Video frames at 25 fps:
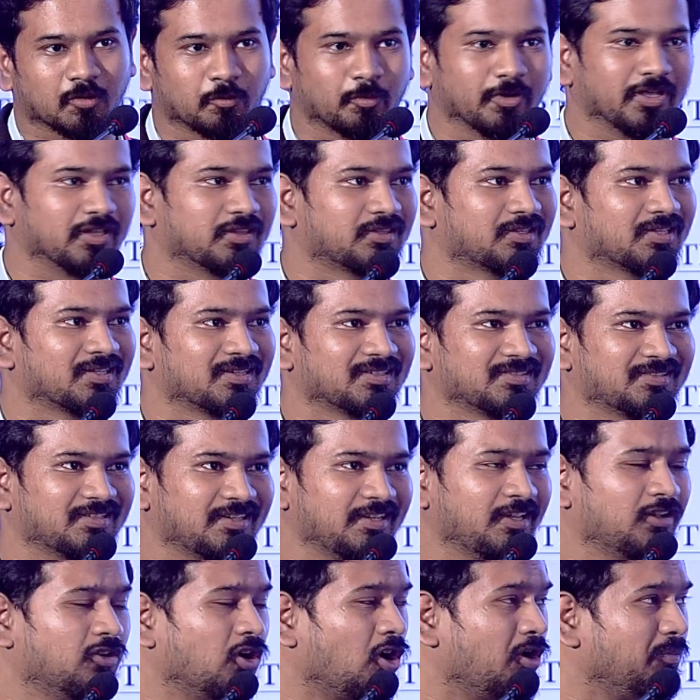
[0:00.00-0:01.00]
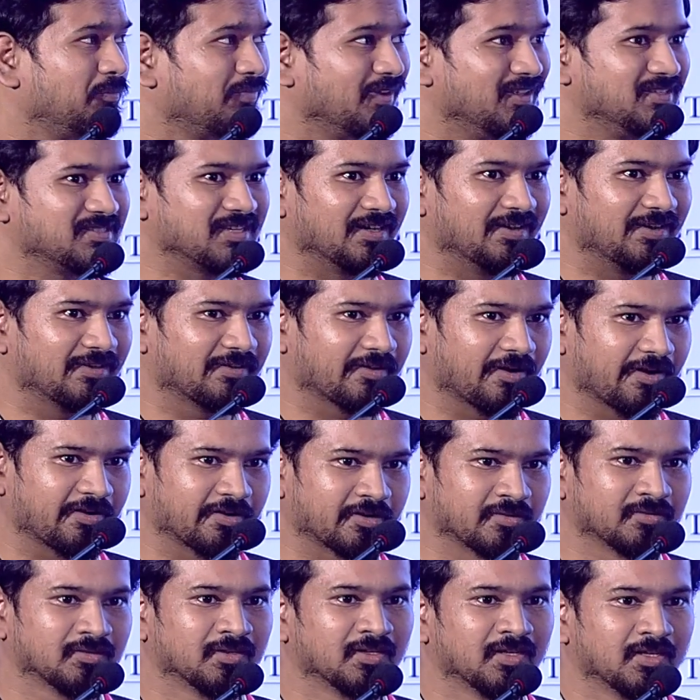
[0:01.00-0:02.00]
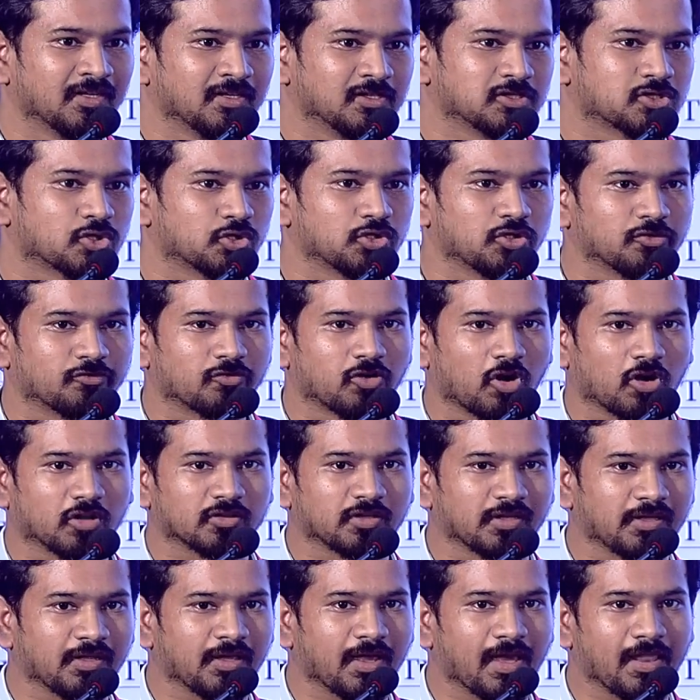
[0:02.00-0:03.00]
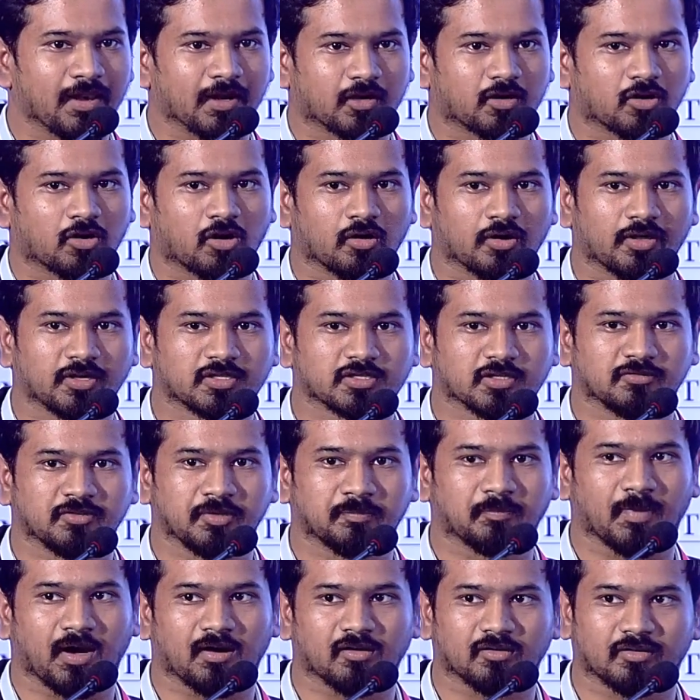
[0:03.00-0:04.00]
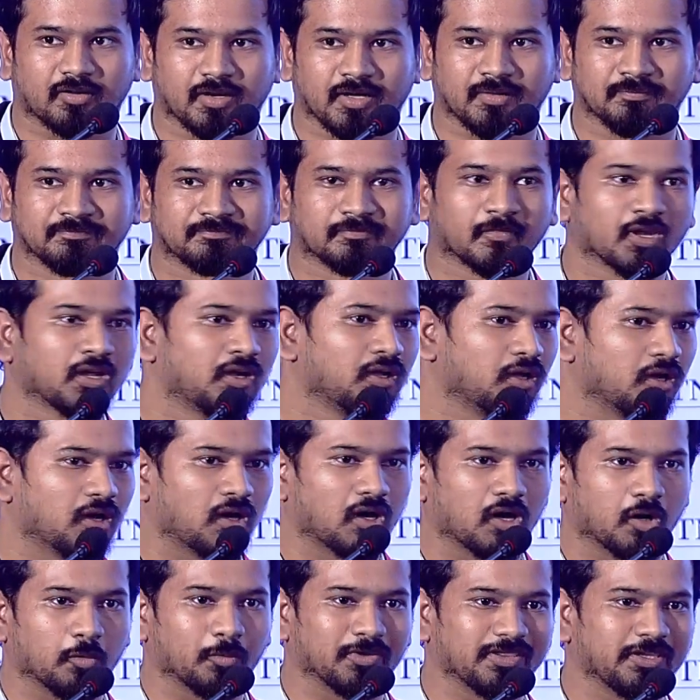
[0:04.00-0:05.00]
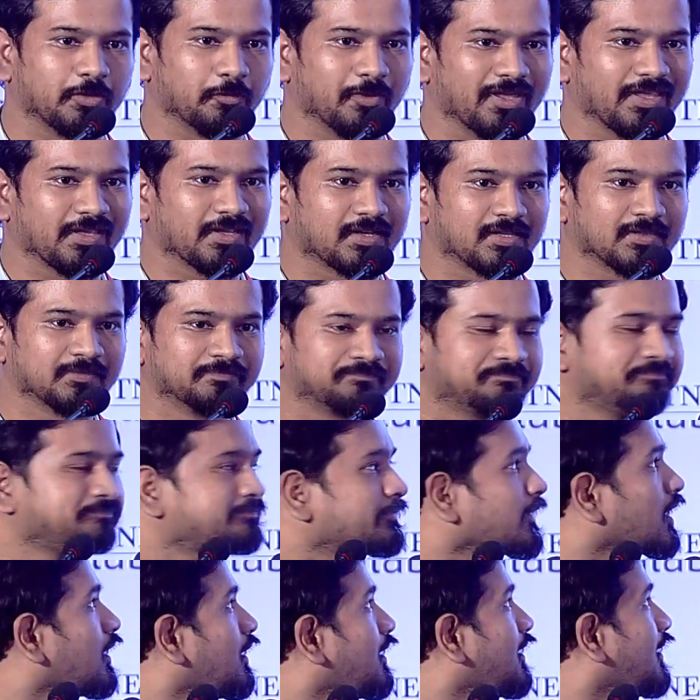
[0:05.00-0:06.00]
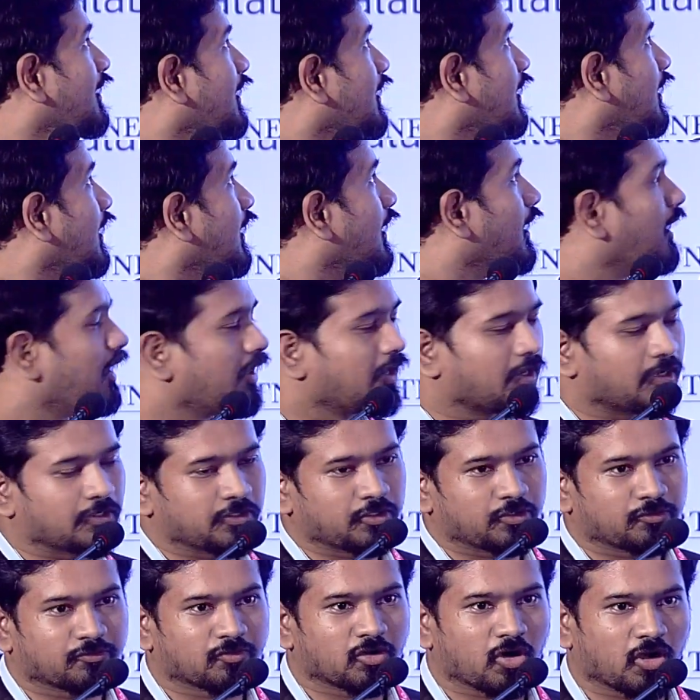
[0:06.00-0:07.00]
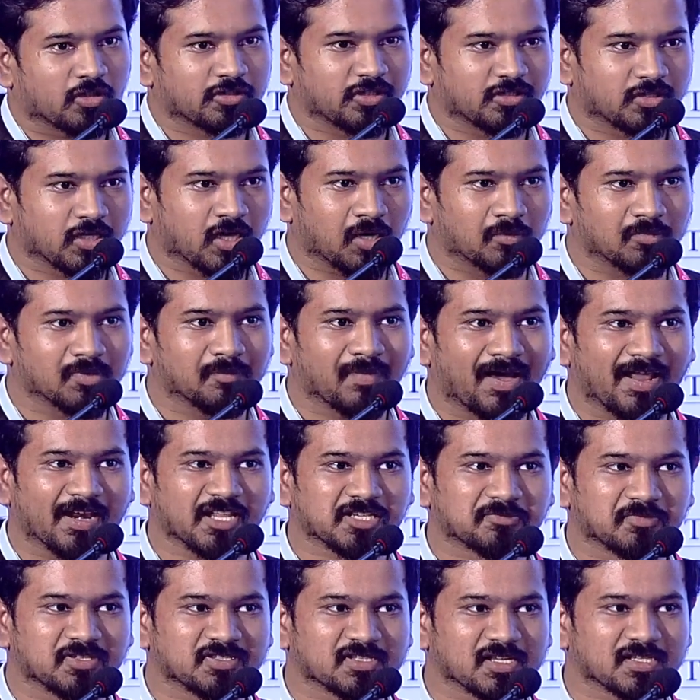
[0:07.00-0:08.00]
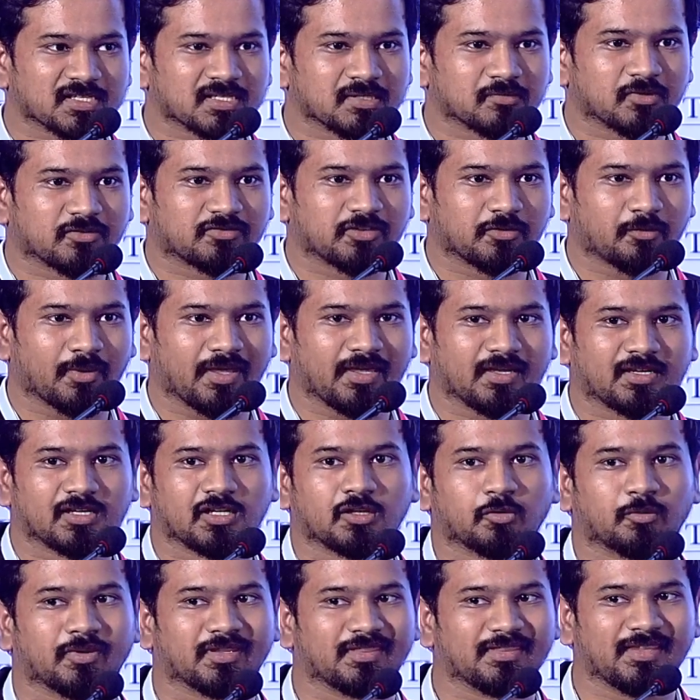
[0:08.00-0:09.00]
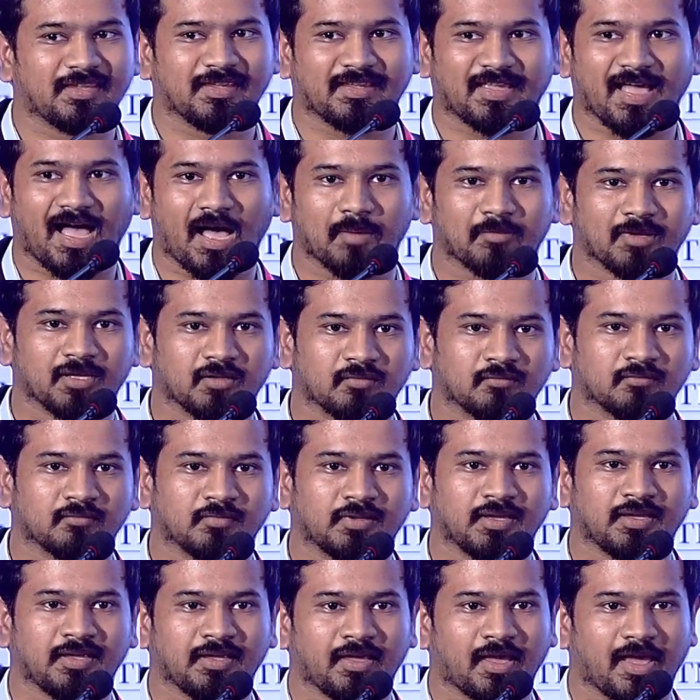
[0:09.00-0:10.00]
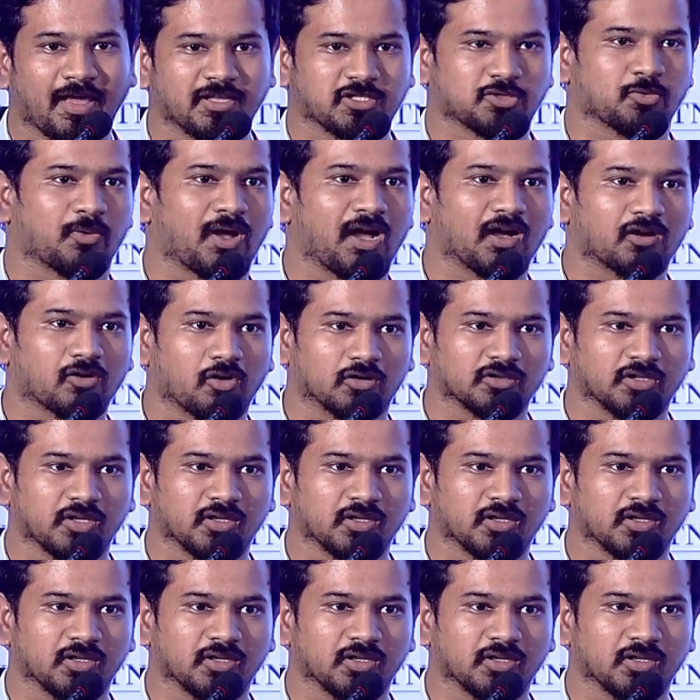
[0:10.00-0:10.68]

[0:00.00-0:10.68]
with 3 components integrated. So you've got the electronics, so the powertrain with the vehicle. You've got the thermal management system of the vehicle with the cabin, the HVAC, or